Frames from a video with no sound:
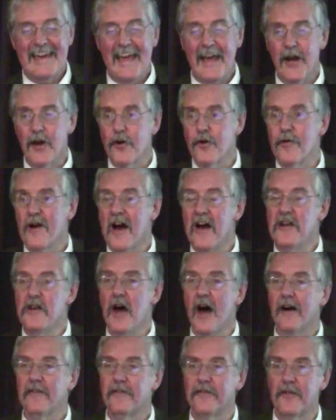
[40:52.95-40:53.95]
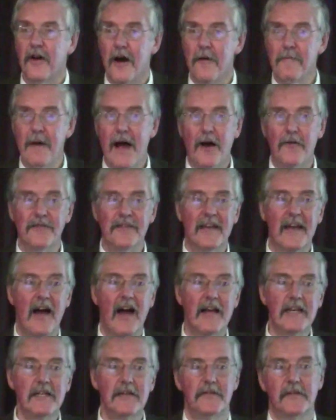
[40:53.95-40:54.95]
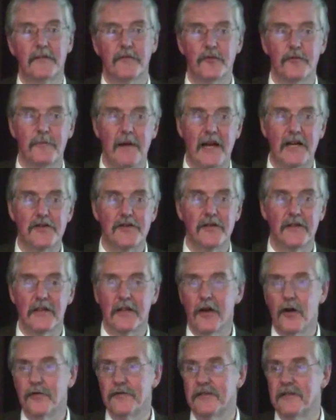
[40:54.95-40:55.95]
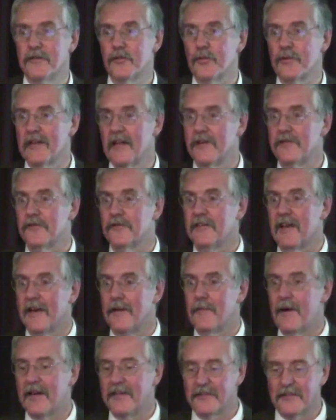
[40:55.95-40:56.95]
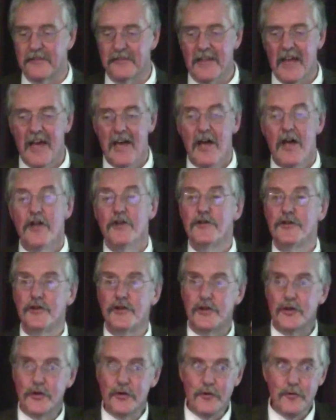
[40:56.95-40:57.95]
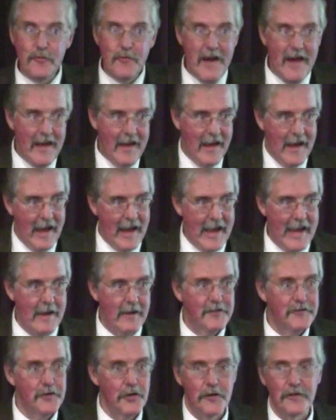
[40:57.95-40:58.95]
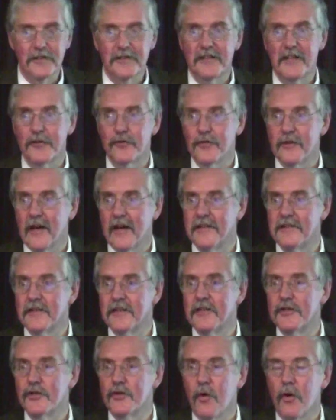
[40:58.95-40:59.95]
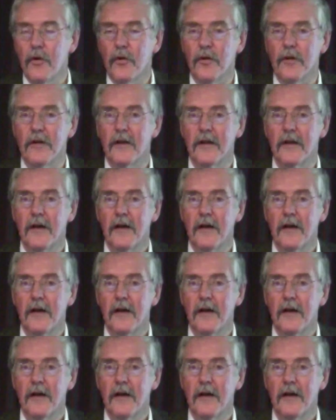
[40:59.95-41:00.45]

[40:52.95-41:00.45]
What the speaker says: care enough about the kind of information that goes into relational databases to exert centralized control.